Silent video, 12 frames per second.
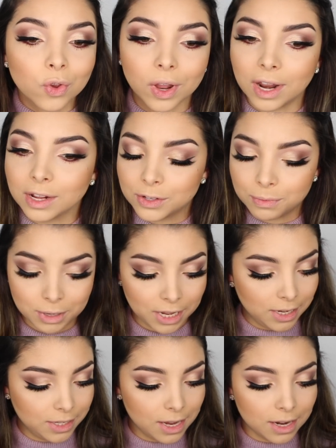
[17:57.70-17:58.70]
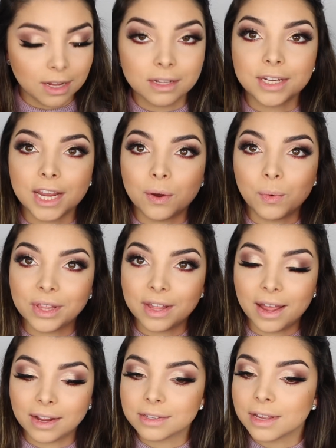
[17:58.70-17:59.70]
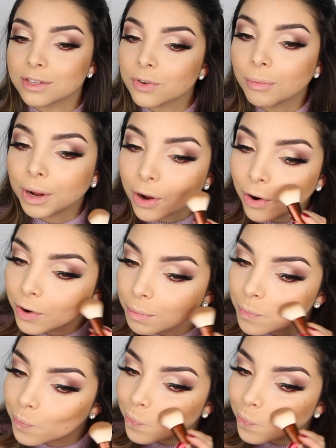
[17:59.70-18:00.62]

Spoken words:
I like to place it, take away the excess on my arm.